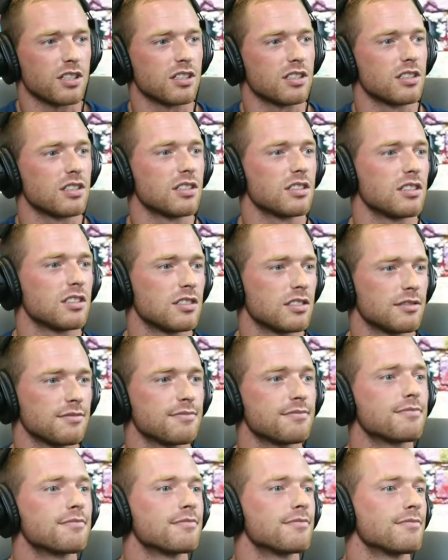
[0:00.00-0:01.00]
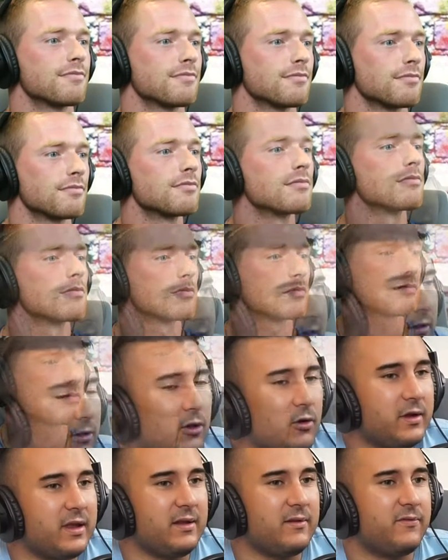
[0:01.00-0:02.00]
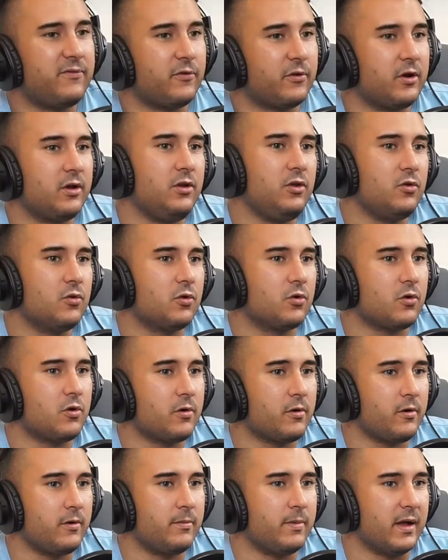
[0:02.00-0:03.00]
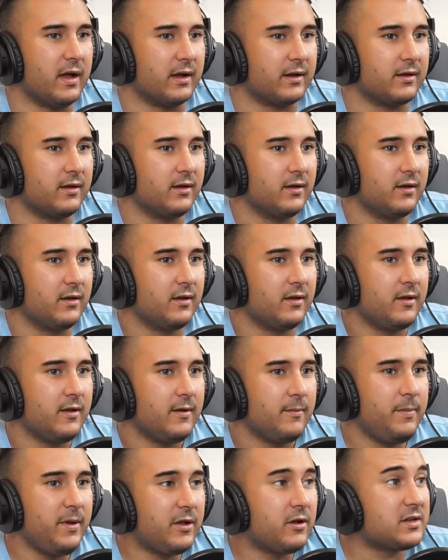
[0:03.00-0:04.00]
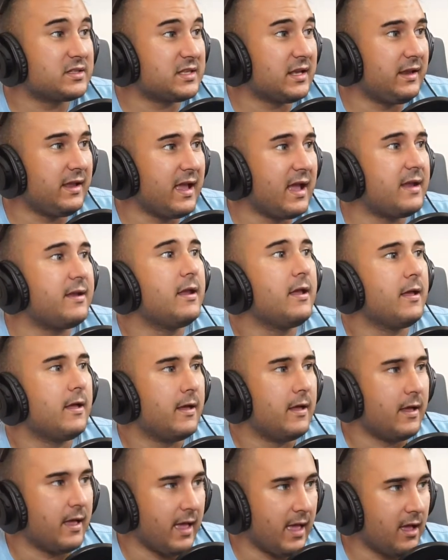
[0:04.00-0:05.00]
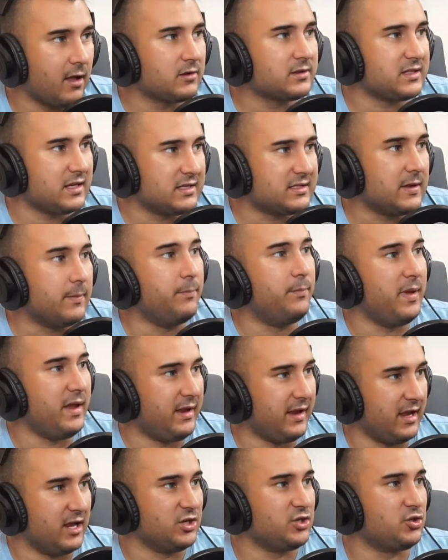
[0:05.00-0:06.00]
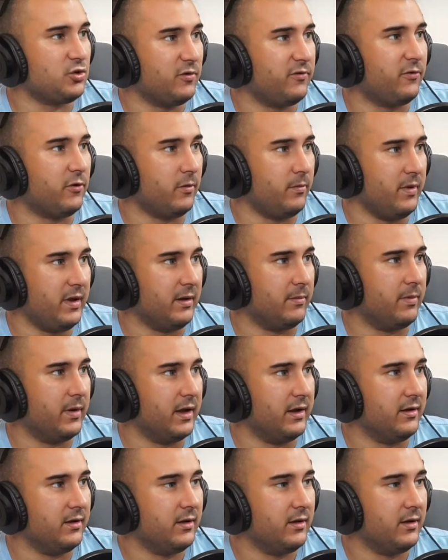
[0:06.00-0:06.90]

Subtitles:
you doing not looking for a new quarterback? Because again, health is a big issue for Big Ben.